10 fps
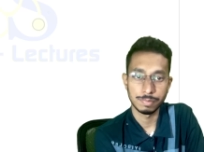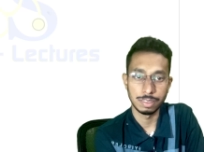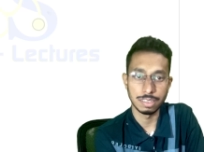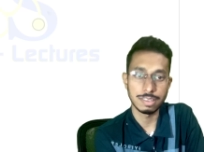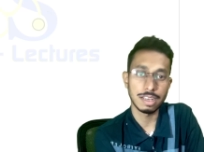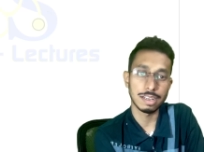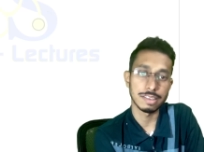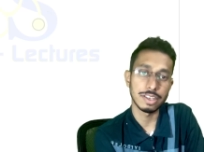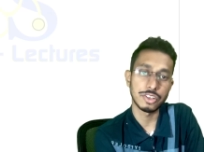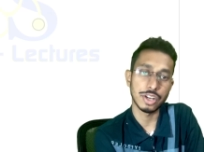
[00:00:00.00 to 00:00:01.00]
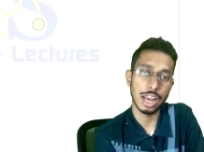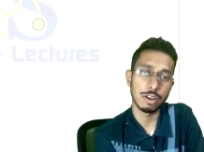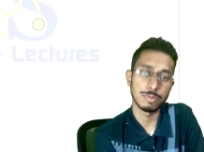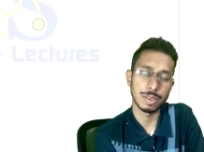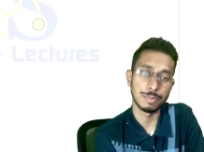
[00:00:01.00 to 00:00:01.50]
This is the classic triad
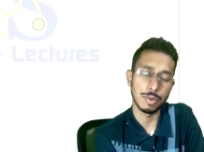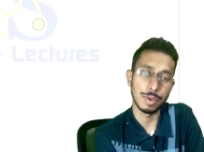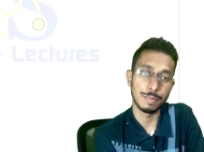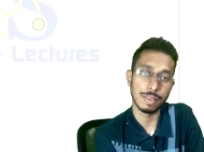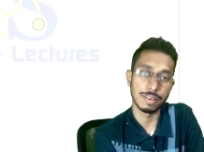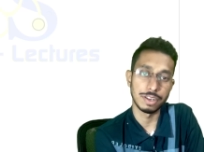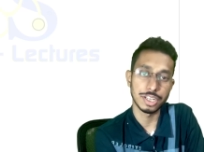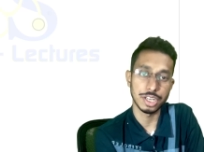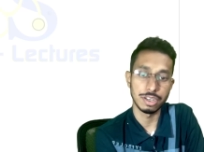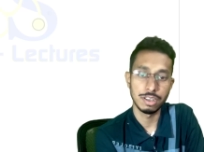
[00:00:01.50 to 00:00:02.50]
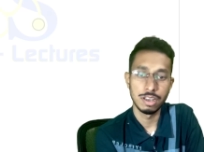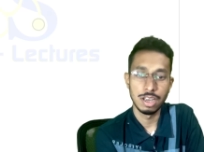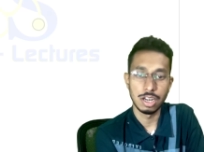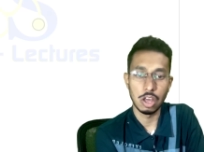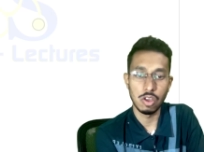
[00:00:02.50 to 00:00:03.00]
of symptomatic presentation.
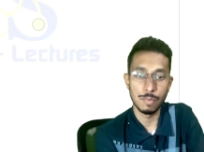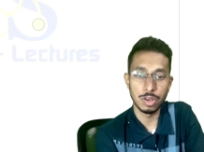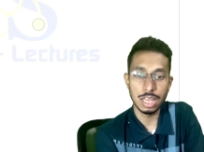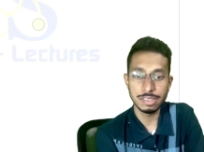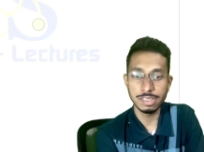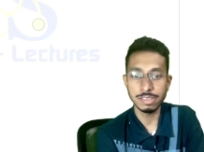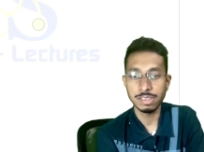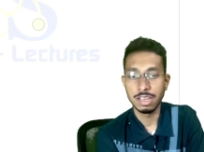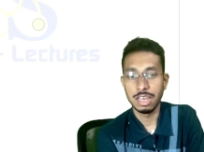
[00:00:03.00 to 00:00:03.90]
Now hemolysis.